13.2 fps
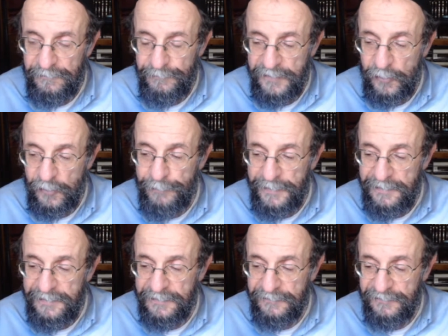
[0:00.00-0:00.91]
being
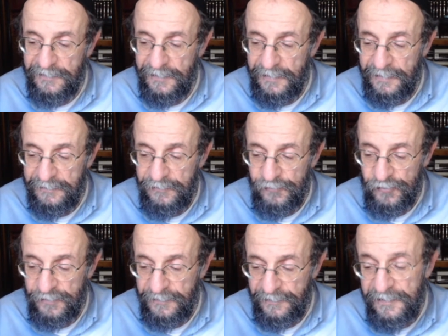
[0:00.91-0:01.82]
obedient to God
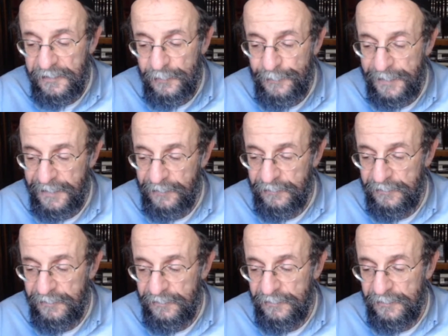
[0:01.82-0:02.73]
should think about
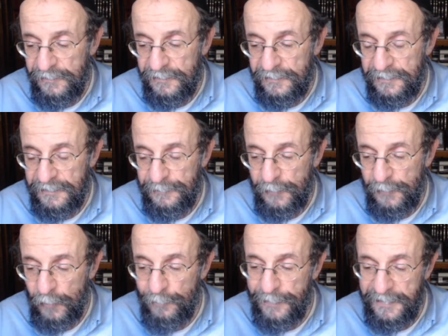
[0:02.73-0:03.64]

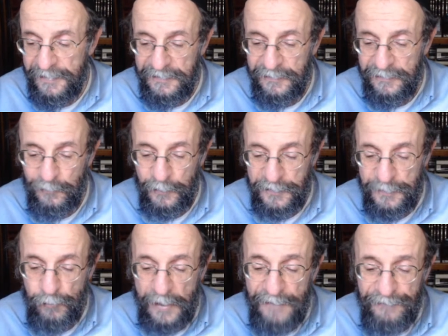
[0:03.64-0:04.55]
obeying what the
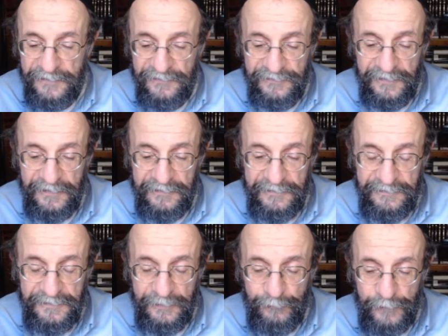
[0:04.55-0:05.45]
prophet said
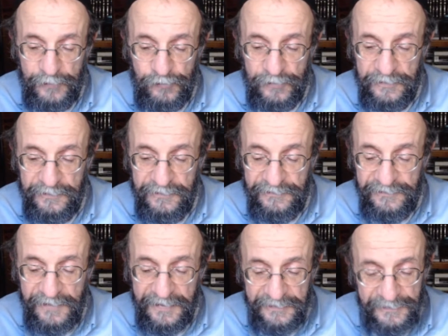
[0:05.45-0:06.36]
that we should
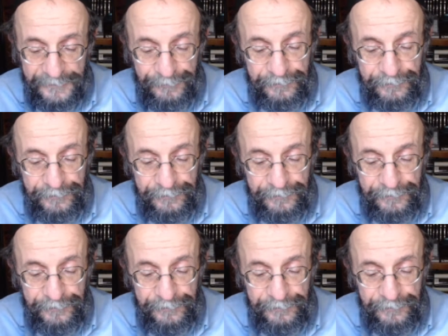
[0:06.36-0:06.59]
say.